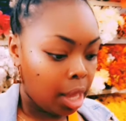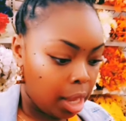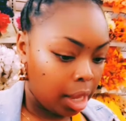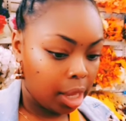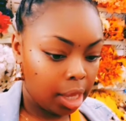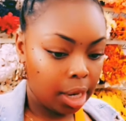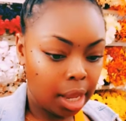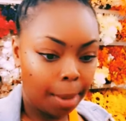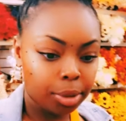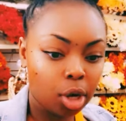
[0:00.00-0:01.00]
And
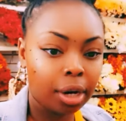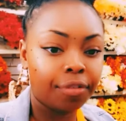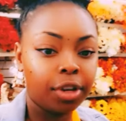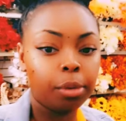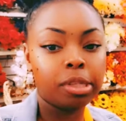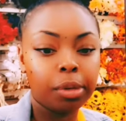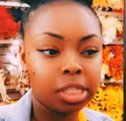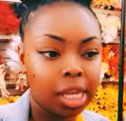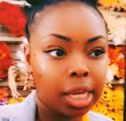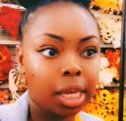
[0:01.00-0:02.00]
I'm gonna try to film as much
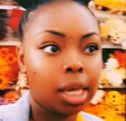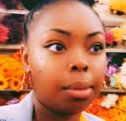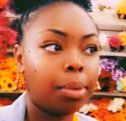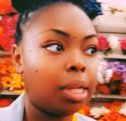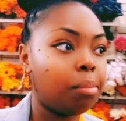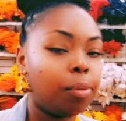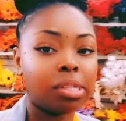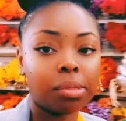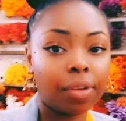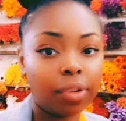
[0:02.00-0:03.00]
as I can, but let me put
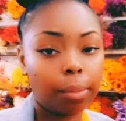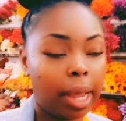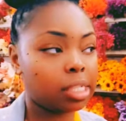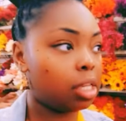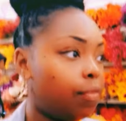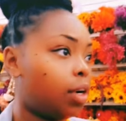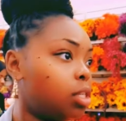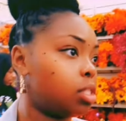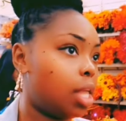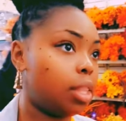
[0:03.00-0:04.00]
some stuff in the basket
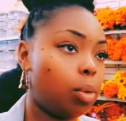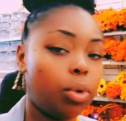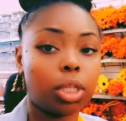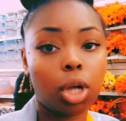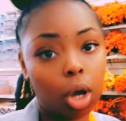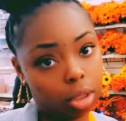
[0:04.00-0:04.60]
first and then we could talk,